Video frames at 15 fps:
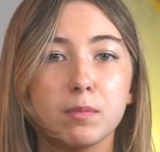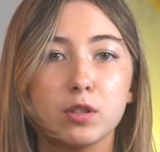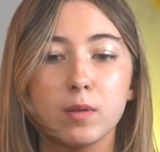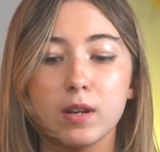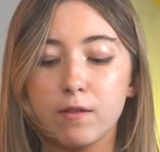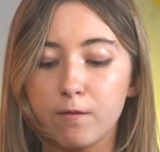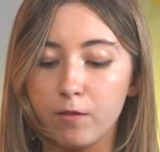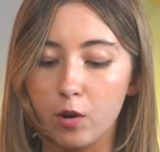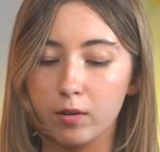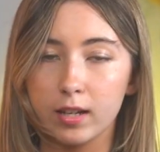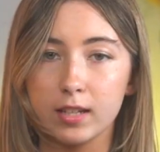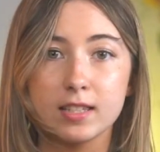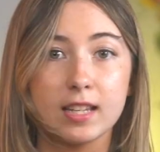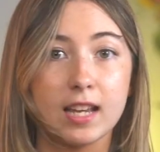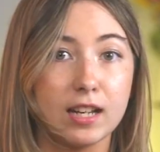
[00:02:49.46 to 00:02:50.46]
between
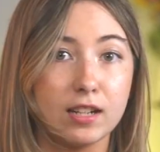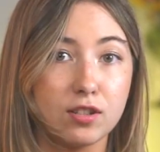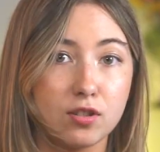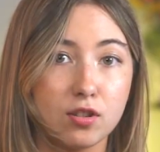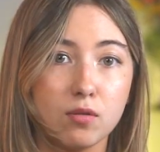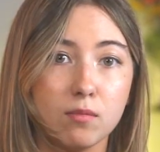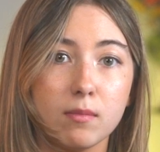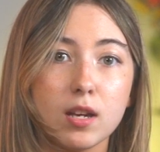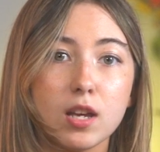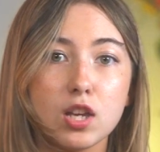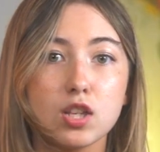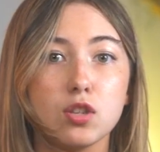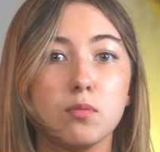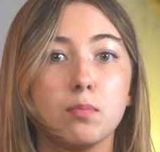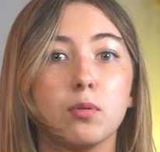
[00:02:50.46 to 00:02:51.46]
focus and zoom,
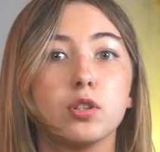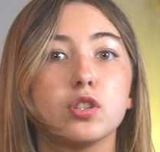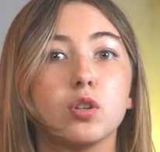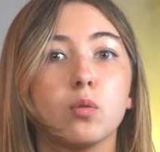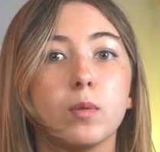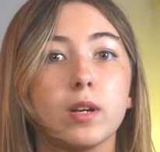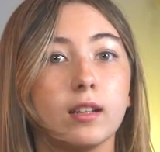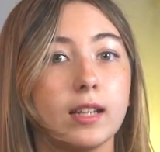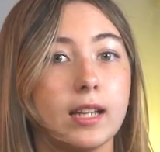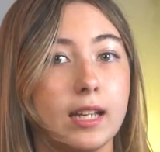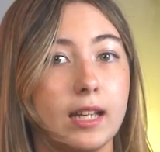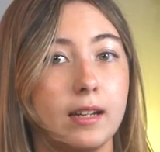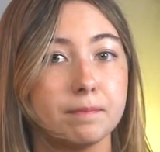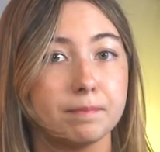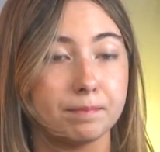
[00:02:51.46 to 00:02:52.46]
you push the wheel
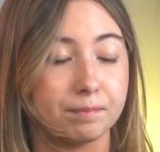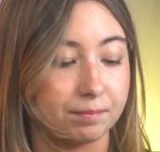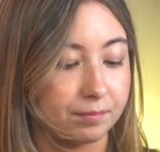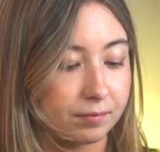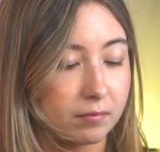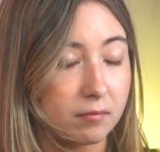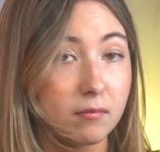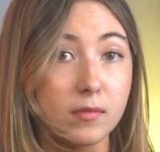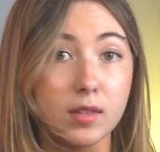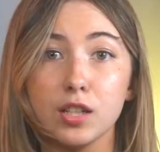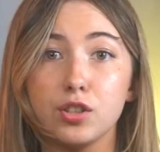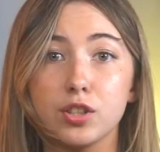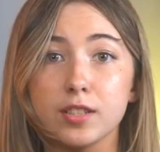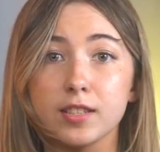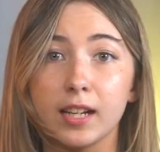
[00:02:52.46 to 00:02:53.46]
in,
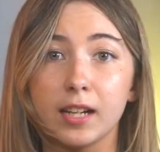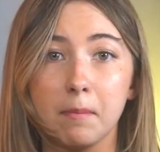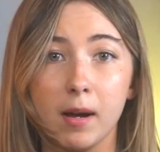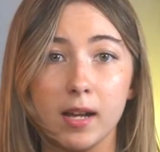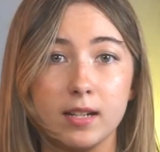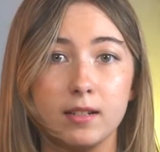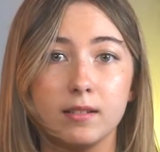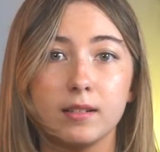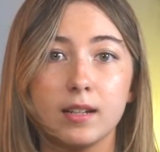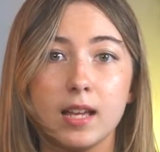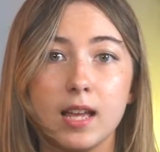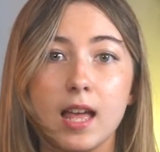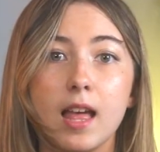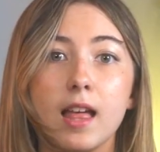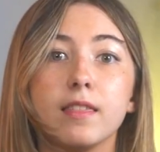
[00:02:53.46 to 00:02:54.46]
just like a button.
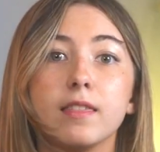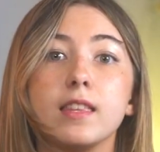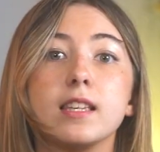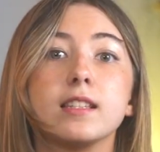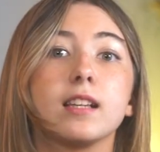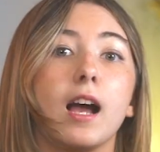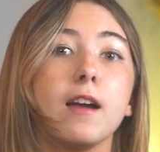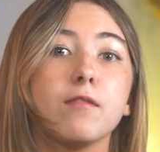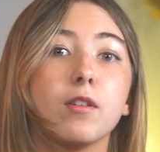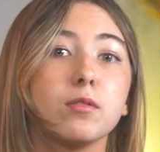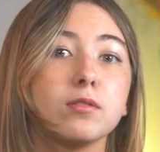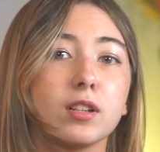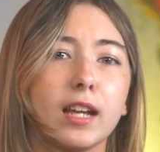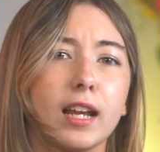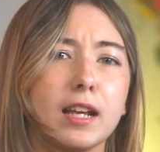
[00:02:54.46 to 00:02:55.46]
These
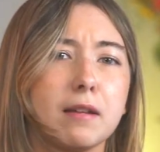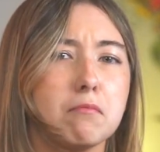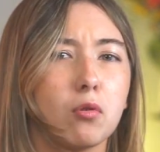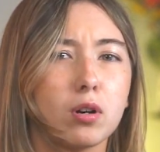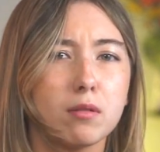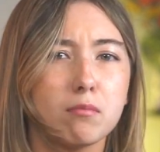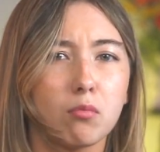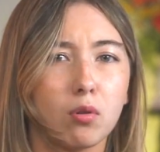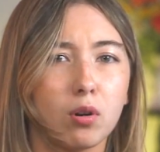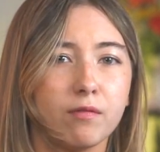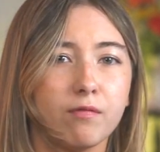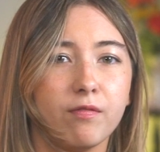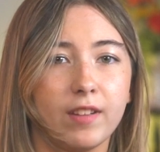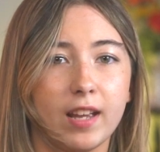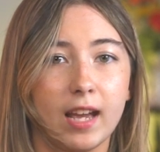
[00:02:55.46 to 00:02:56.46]
iPhones are getting more and
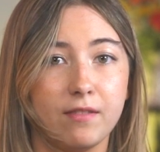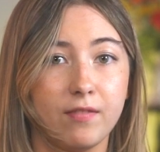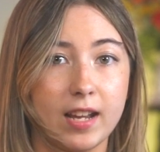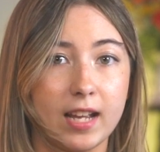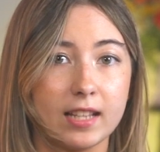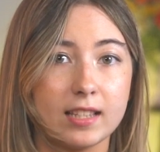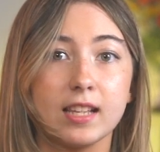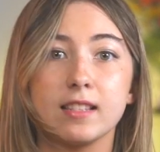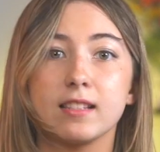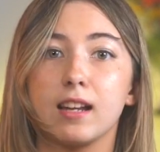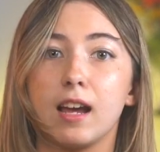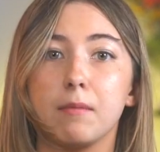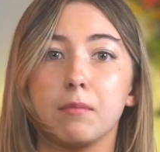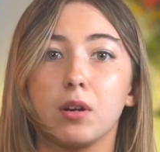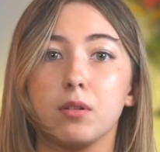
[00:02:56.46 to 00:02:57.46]
more advanced as
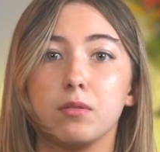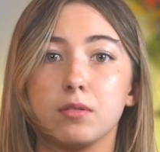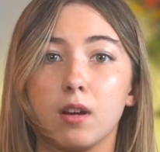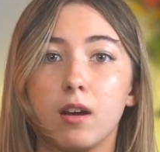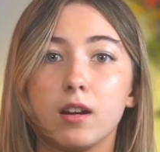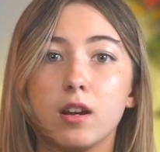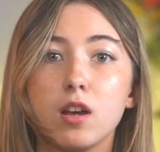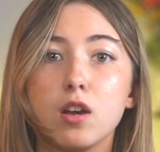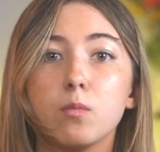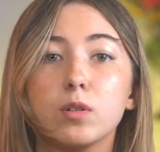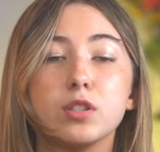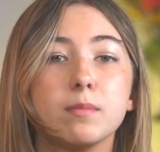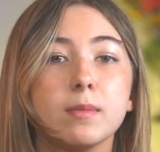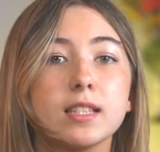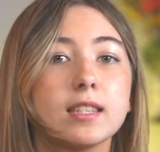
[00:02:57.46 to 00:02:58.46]
time goes on,
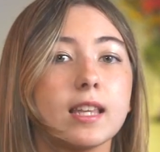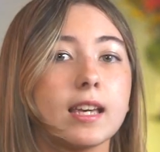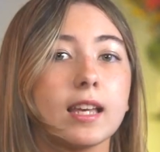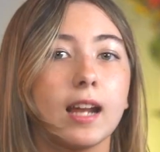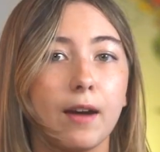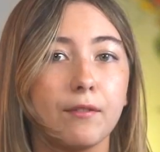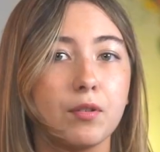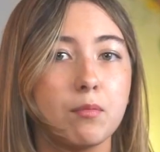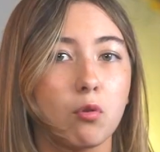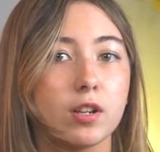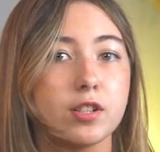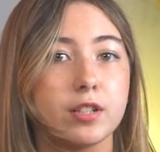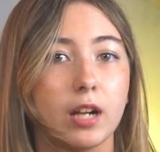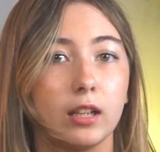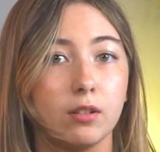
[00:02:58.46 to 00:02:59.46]
which means they can have a more
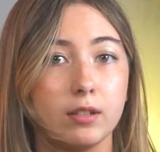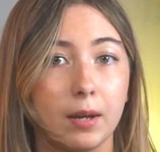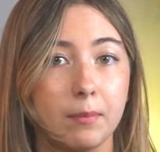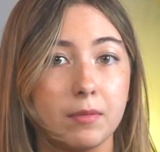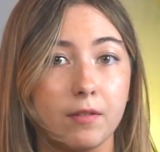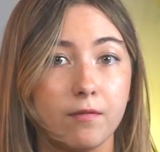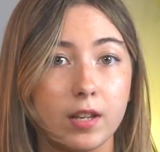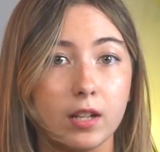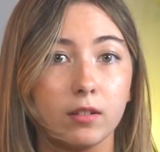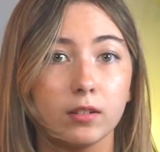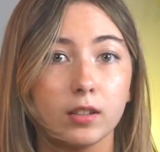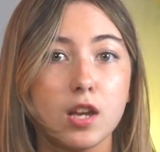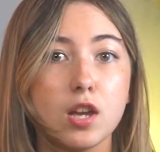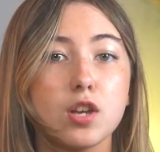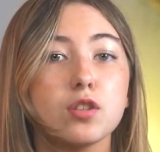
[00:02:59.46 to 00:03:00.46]
shallow depth of
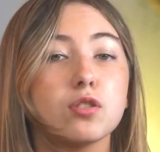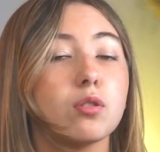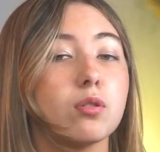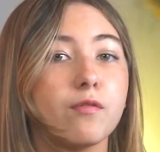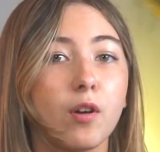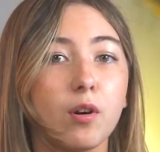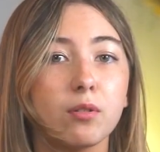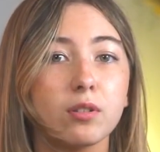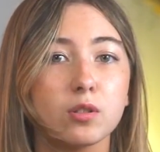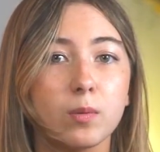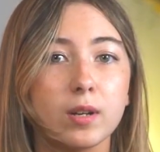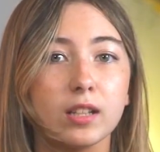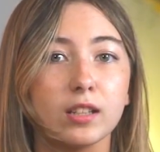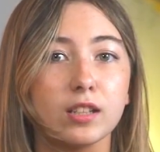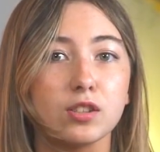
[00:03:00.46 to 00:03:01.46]
field. So the focus wheel